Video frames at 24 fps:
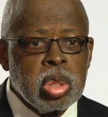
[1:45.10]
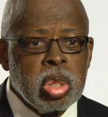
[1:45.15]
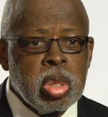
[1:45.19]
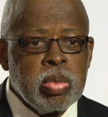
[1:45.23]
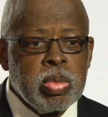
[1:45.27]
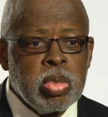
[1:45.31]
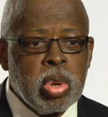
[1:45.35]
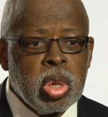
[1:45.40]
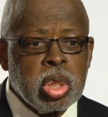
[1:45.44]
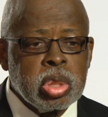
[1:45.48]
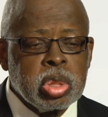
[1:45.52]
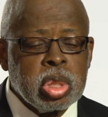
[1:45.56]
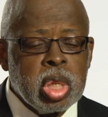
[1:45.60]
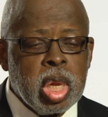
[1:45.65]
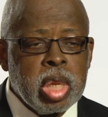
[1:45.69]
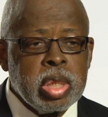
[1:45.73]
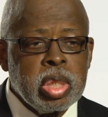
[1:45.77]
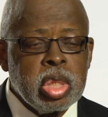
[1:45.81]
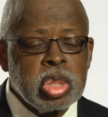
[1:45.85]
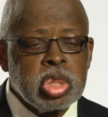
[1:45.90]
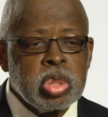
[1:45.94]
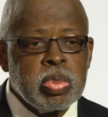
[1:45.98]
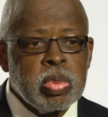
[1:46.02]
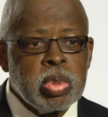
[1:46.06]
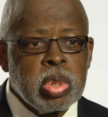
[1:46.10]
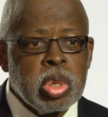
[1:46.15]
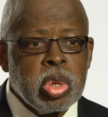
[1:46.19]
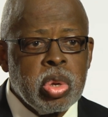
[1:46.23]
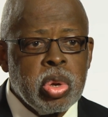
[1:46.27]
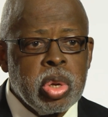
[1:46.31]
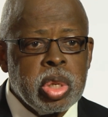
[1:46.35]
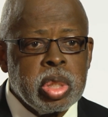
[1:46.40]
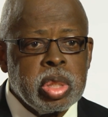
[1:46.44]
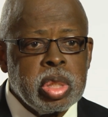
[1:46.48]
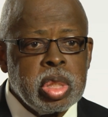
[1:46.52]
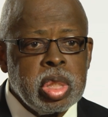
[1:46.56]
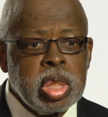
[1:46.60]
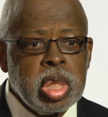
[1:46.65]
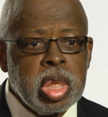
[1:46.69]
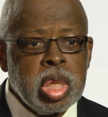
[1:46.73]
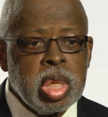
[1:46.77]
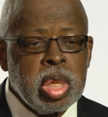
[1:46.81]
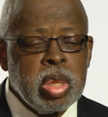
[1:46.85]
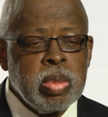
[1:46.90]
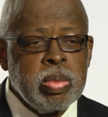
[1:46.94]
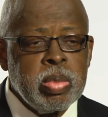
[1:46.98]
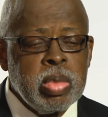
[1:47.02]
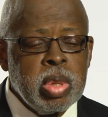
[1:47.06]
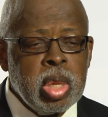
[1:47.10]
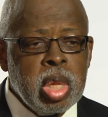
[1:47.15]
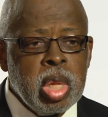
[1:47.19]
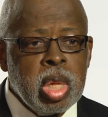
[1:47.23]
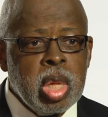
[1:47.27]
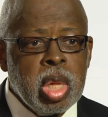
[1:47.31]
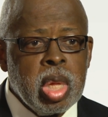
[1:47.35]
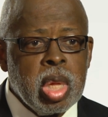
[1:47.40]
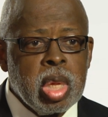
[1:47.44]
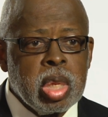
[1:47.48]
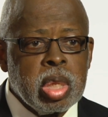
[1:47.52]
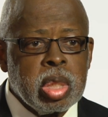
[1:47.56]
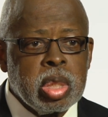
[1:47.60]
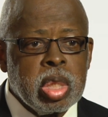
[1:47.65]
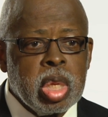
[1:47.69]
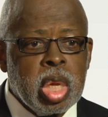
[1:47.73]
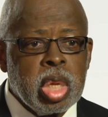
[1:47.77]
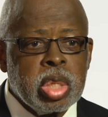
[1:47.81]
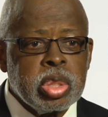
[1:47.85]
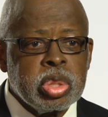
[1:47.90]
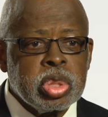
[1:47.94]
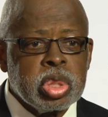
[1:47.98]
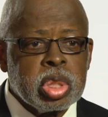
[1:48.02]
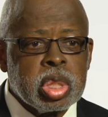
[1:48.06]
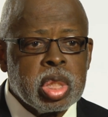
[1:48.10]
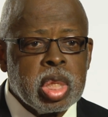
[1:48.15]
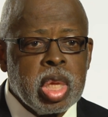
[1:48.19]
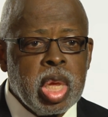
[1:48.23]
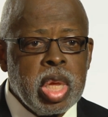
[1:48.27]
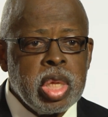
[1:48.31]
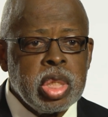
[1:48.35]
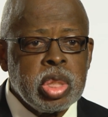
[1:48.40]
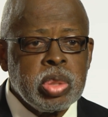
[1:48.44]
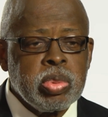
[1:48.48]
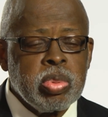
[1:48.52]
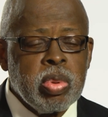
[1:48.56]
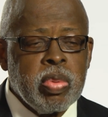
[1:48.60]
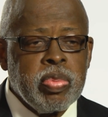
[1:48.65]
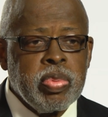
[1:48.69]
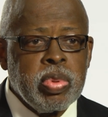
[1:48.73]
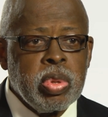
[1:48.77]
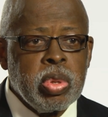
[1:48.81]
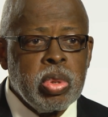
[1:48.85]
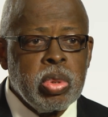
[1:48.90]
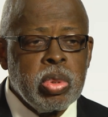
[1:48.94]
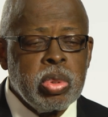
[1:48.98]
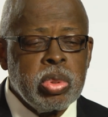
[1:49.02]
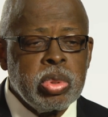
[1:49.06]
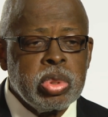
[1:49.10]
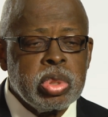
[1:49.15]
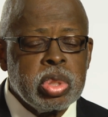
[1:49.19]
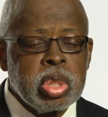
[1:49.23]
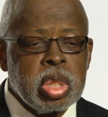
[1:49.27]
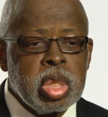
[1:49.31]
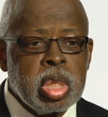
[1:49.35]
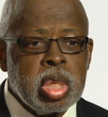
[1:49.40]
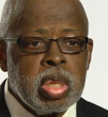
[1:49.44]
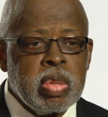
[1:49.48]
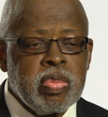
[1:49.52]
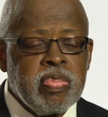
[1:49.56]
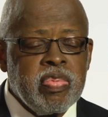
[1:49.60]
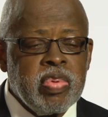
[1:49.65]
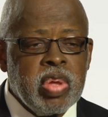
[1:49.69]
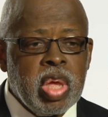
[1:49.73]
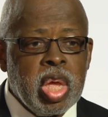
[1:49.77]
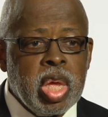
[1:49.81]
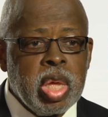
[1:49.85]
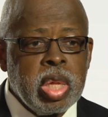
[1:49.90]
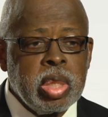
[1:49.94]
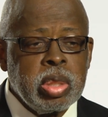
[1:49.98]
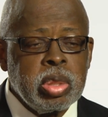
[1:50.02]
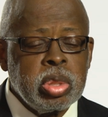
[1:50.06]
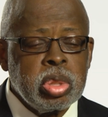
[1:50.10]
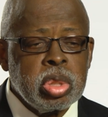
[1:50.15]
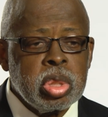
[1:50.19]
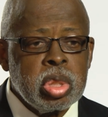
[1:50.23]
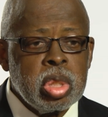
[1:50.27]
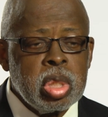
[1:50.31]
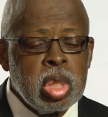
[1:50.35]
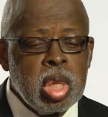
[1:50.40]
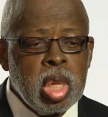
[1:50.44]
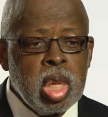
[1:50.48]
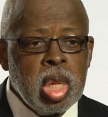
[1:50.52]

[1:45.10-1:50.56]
The multidisciplinary team does case reviews in advance